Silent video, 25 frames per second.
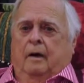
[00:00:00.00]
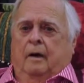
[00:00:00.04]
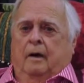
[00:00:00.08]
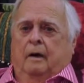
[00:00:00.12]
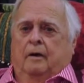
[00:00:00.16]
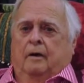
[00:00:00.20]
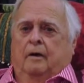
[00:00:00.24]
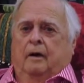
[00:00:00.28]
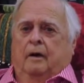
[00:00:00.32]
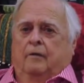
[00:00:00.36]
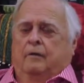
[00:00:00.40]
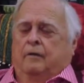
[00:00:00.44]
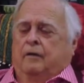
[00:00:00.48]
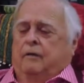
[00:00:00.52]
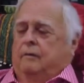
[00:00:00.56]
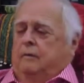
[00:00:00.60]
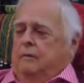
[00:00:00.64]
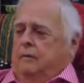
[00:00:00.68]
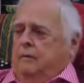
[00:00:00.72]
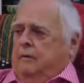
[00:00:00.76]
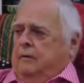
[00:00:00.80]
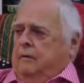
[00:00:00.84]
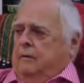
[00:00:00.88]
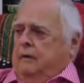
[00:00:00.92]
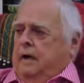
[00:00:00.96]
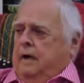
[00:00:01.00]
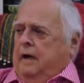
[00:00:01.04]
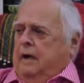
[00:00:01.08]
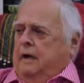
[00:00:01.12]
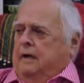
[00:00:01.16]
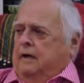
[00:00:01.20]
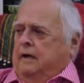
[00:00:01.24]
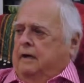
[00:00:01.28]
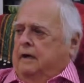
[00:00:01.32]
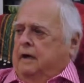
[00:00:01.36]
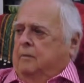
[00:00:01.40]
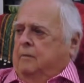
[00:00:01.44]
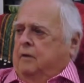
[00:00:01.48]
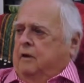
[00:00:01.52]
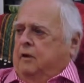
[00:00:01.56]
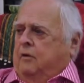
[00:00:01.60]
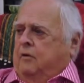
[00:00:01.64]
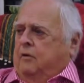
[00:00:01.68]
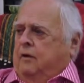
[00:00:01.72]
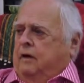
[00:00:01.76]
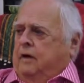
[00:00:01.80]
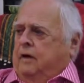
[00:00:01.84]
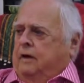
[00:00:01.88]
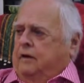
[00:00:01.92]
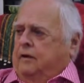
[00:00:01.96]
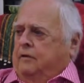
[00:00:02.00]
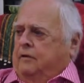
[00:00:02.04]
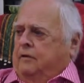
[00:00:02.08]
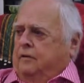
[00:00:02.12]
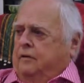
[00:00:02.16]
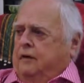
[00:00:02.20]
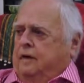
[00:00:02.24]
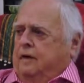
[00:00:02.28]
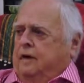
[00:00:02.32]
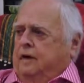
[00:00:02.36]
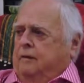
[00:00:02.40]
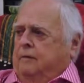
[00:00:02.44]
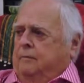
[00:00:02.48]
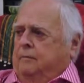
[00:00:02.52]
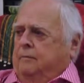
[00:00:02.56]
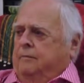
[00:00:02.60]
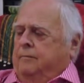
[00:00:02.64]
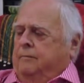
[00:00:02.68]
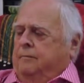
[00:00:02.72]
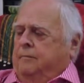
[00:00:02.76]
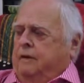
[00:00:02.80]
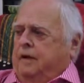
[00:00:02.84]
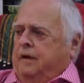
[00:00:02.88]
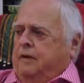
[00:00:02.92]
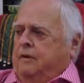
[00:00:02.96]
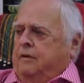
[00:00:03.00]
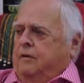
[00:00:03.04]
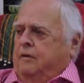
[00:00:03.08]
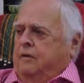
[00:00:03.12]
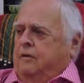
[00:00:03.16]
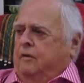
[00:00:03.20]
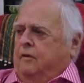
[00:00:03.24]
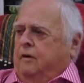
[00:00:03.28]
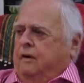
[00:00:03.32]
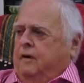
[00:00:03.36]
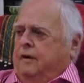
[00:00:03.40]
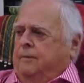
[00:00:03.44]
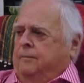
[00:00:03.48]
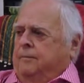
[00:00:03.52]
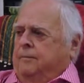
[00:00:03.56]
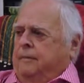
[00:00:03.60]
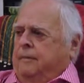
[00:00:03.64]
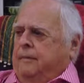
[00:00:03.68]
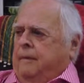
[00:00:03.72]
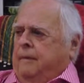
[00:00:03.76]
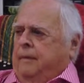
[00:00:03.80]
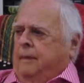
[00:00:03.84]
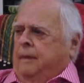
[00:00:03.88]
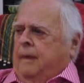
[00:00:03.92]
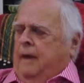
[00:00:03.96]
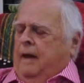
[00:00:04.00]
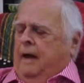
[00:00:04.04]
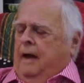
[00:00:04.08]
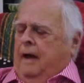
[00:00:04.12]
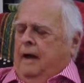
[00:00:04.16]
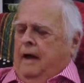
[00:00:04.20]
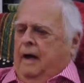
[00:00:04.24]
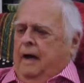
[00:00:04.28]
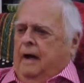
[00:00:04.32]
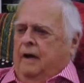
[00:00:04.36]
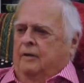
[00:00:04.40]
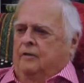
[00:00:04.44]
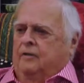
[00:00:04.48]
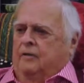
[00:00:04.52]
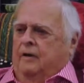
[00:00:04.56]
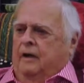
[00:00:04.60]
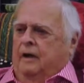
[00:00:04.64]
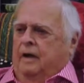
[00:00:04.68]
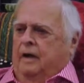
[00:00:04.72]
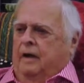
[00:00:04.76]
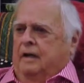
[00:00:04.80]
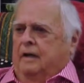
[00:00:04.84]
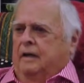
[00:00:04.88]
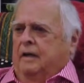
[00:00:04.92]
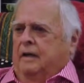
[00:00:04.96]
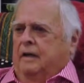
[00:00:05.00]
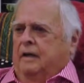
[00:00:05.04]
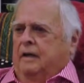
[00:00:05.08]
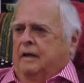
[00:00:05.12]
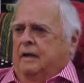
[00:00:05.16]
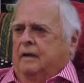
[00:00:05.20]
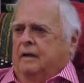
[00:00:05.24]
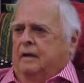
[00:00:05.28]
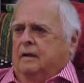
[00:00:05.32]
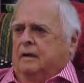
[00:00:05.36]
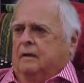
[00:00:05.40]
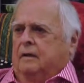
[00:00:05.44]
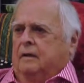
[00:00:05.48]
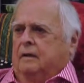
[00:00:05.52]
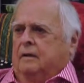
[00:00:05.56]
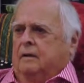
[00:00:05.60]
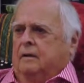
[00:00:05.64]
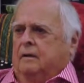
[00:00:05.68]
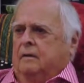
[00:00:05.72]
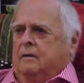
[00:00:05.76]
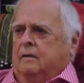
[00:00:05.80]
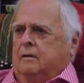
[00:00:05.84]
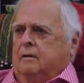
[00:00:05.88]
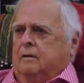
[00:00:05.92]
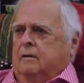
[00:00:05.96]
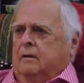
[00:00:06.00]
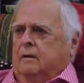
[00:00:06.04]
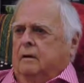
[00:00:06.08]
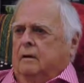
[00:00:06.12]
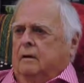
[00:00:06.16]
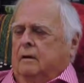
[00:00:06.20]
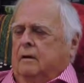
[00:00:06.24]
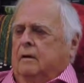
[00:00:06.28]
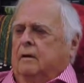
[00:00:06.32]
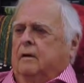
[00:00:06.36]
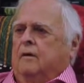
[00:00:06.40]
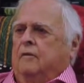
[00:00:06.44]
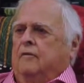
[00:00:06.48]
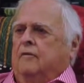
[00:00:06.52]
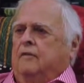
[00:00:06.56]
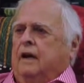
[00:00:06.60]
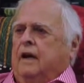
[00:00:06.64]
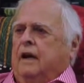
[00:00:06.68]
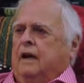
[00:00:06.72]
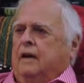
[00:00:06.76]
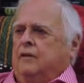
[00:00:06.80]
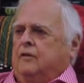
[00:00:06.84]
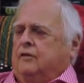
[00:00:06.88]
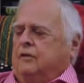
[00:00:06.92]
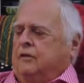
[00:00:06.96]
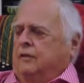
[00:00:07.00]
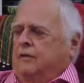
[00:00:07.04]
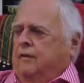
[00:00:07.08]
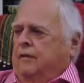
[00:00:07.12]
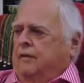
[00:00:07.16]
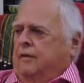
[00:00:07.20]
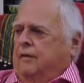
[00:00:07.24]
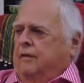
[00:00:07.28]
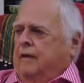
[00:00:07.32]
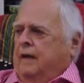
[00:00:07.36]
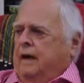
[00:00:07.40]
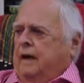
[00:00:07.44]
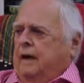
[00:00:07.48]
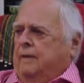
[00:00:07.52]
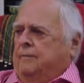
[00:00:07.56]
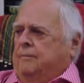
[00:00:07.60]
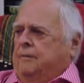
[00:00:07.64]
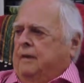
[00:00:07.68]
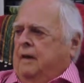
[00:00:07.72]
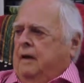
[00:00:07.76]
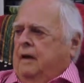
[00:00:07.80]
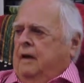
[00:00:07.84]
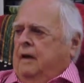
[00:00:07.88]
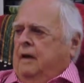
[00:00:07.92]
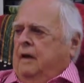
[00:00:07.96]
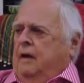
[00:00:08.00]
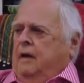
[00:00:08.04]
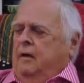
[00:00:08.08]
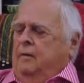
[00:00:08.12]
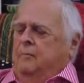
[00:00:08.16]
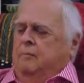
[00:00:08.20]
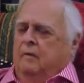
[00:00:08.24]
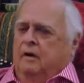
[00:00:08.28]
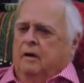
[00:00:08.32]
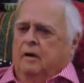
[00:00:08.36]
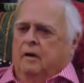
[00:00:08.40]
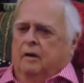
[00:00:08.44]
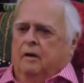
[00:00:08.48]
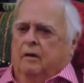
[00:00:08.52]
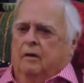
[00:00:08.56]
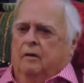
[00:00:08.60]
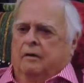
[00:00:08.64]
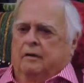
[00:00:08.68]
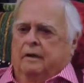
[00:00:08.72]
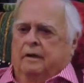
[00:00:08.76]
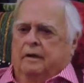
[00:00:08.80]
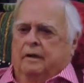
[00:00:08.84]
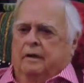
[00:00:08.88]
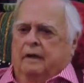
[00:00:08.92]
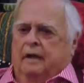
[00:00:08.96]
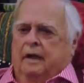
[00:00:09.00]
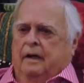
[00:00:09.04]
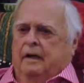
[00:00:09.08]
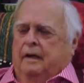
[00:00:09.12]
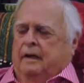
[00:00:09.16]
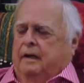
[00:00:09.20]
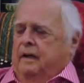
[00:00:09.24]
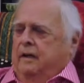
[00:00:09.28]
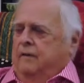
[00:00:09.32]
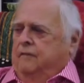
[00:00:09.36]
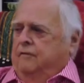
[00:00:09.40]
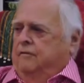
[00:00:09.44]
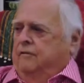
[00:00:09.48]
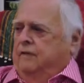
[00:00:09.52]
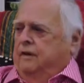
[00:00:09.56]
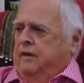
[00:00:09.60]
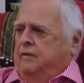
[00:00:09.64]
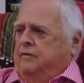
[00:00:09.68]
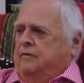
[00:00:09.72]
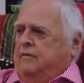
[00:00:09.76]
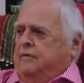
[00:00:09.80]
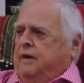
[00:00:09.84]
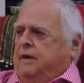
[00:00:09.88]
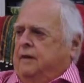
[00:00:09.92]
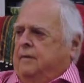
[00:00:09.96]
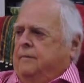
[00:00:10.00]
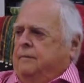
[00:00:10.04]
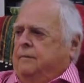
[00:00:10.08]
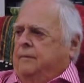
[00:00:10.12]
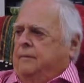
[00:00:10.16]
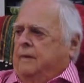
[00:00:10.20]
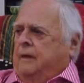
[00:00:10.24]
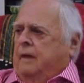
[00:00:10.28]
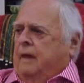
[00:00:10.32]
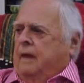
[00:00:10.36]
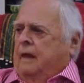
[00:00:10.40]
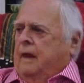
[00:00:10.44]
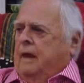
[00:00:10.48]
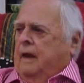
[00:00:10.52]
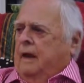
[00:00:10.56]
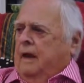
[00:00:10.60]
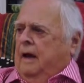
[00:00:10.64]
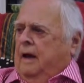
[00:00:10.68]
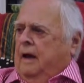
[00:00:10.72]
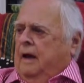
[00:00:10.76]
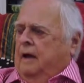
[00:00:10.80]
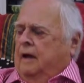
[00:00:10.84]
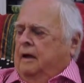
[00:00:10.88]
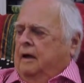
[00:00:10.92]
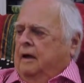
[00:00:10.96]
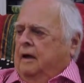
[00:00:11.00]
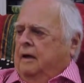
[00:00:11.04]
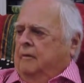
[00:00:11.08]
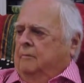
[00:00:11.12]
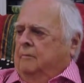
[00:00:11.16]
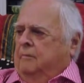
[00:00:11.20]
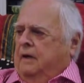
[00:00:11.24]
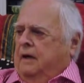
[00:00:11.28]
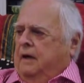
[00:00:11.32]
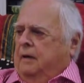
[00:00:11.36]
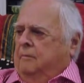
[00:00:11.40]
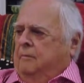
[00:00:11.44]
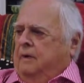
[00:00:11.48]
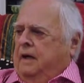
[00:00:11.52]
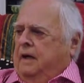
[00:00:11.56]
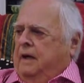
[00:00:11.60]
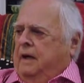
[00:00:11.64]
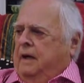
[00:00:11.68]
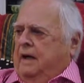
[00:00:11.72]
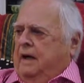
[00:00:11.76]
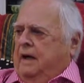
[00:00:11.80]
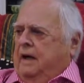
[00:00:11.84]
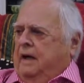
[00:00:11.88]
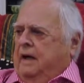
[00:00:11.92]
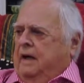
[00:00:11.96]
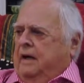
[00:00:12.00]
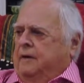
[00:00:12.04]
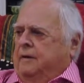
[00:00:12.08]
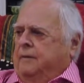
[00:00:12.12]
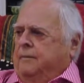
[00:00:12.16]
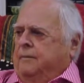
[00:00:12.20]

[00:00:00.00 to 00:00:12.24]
enough academic credits to get my degree. Actually, I did it a little faster than that because in 1950, I got my BA.